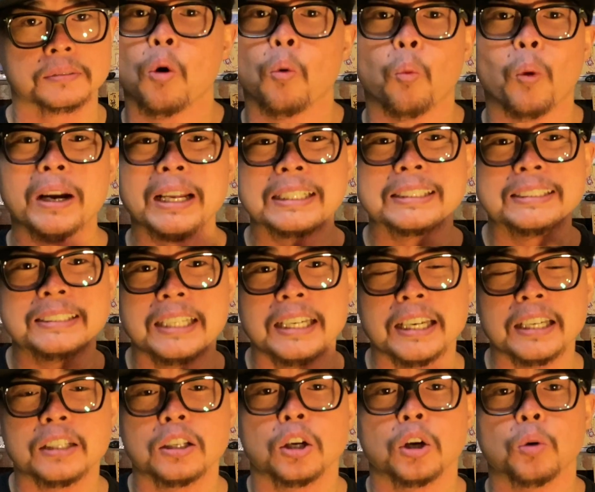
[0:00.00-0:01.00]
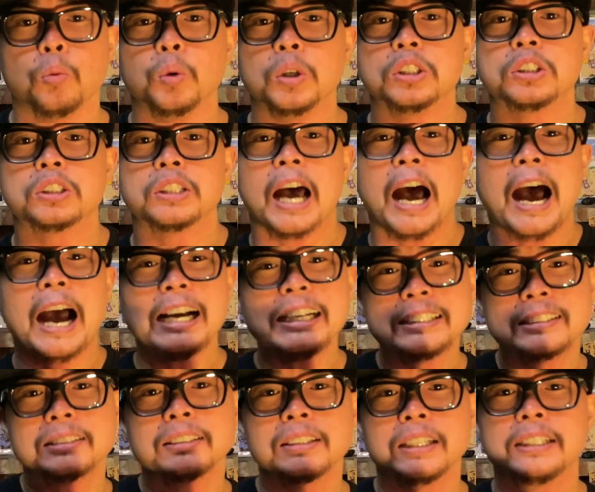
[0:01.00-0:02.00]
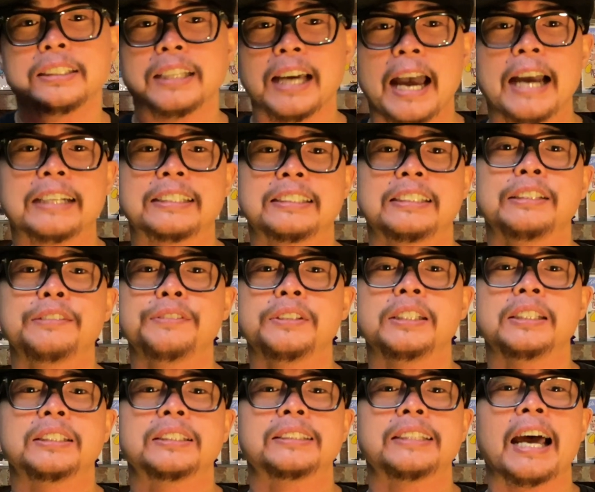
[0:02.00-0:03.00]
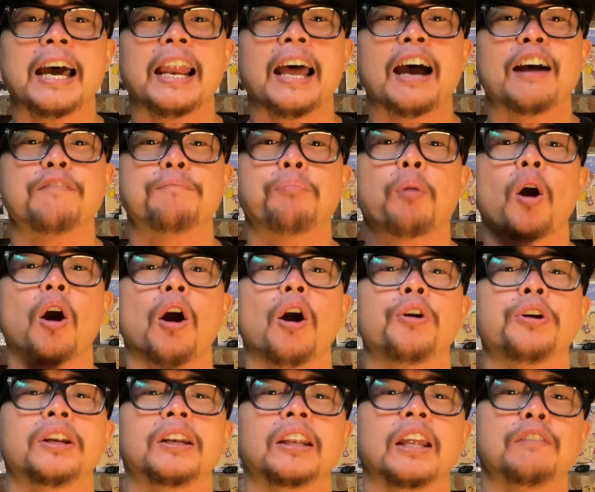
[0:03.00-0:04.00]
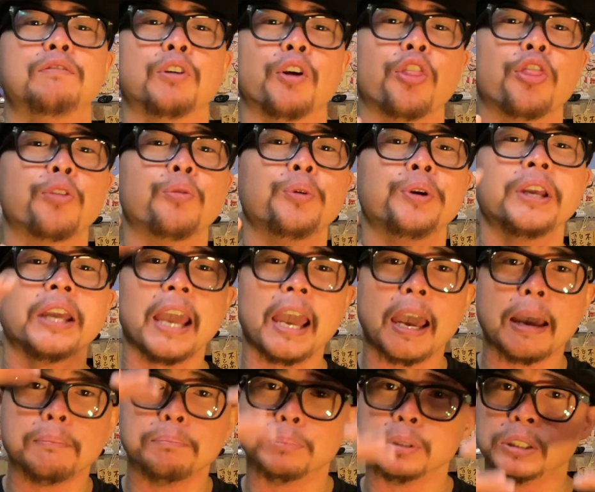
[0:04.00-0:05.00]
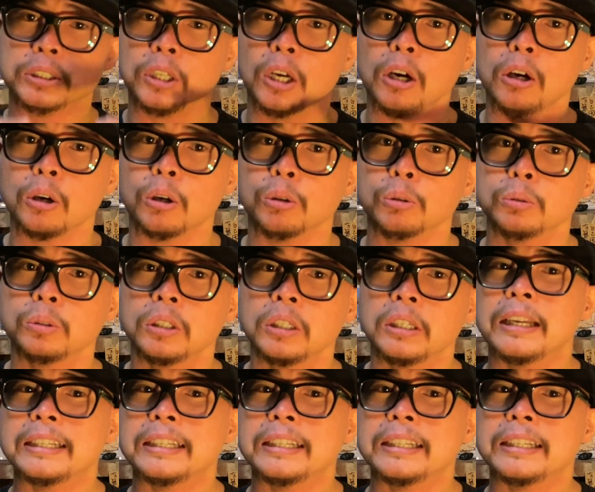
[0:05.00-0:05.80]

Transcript: What I did was to isolate the activities that have priority level 3 and below.